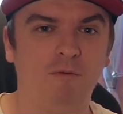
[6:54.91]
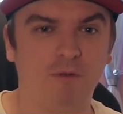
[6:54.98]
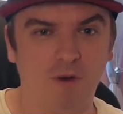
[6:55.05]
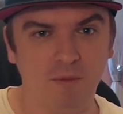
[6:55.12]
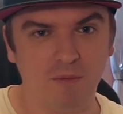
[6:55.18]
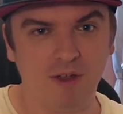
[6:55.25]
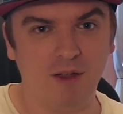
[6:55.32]

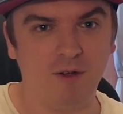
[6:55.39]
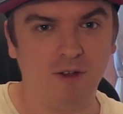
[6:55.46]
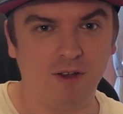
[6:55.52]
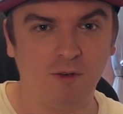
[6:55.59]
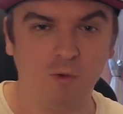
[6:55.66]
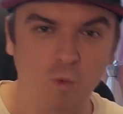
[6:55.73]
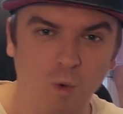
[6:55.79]
from
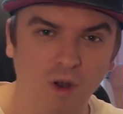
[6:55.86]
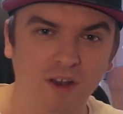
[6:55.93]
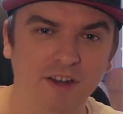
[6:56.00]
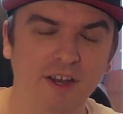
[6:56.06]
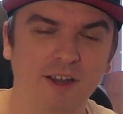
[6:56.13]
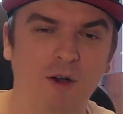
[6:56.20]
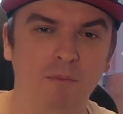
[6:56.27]

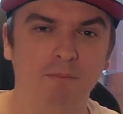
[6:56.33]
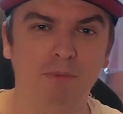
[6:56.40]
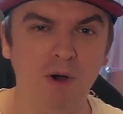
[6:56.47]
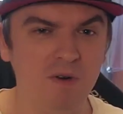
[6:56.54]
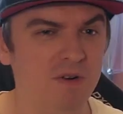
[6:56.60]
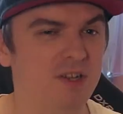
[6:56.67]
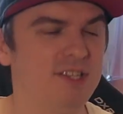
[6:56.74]
quality
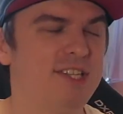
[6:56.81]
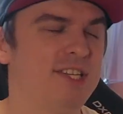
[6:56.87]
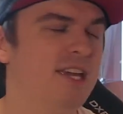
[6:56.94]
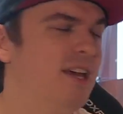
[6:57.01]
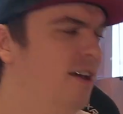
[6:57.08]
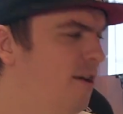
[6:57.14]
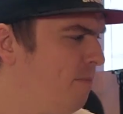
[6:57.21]
components,
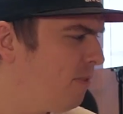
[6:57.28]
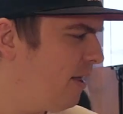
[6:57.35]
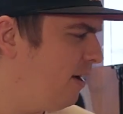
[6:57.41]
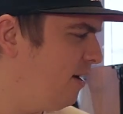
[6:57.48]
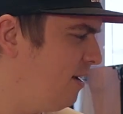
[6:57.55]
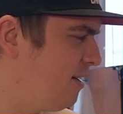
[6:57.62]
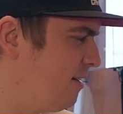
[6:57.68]

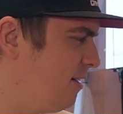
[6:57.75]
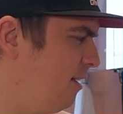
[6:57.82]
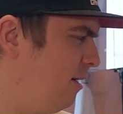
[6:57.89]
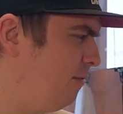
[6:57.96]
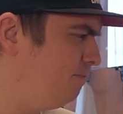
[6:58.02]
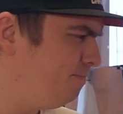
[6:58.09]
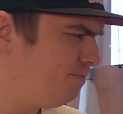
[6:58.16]

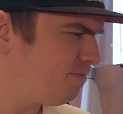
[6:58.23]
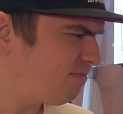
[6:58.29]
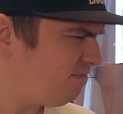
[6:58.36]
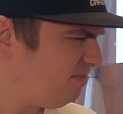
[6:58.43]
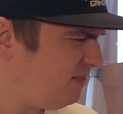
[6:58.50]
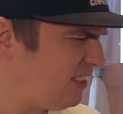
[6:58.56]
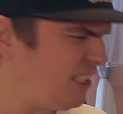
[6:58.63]
and
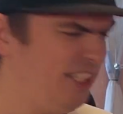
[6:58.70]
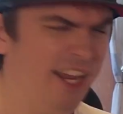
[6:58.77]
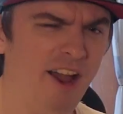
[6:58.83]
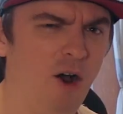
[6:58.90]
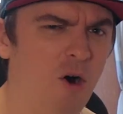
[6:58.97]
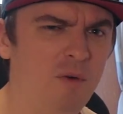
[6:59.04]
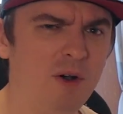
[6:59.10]

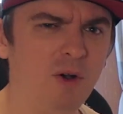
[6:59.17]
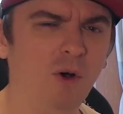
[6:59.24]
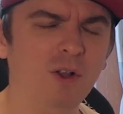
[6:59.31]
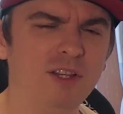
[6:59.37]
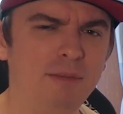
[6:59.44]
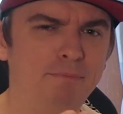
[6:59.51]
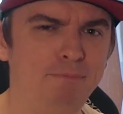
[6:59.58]
yeah,
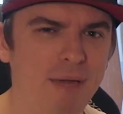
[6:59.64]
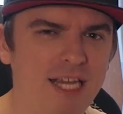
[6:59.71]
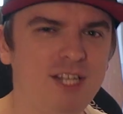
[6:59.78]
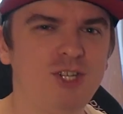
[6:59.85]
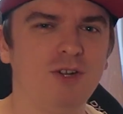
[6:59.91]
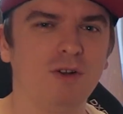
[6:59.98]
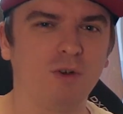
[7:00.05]
overall the
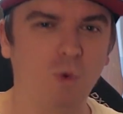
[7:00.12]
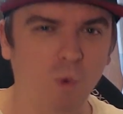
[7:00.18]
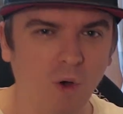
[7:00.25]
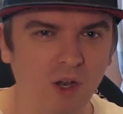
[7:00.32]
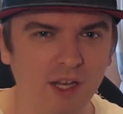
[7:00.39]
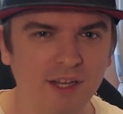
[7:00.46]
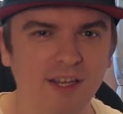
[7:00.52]
picture
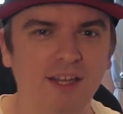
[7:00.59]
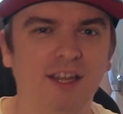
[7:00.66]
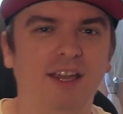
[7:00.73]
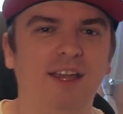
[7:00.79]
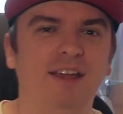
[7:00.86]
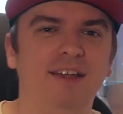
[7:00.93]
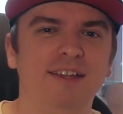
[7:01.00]

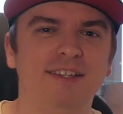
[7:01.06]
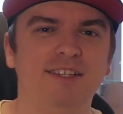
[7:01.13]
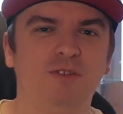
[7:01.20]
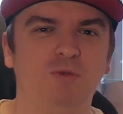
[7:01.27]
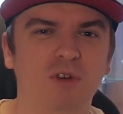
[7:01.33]
quality is